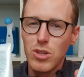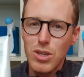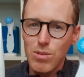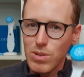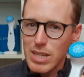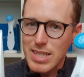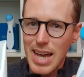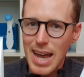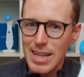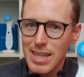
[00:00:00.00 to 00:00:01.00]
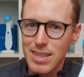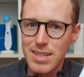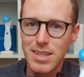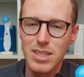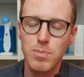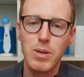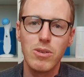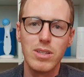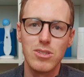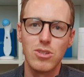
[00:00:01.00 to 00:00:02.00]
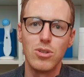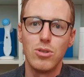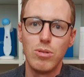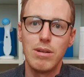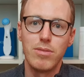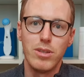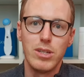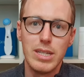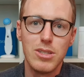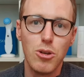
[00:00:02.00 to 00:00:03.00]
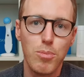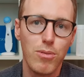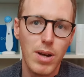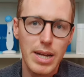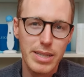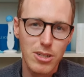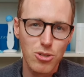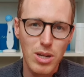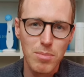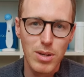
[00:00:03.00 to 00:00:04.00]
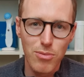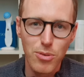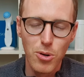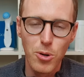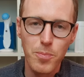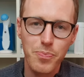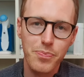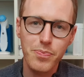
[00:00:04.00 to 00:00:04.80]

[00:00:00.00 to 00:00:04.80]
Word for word: so you can really tailor this experience to whoever it is you're providing the treatment for.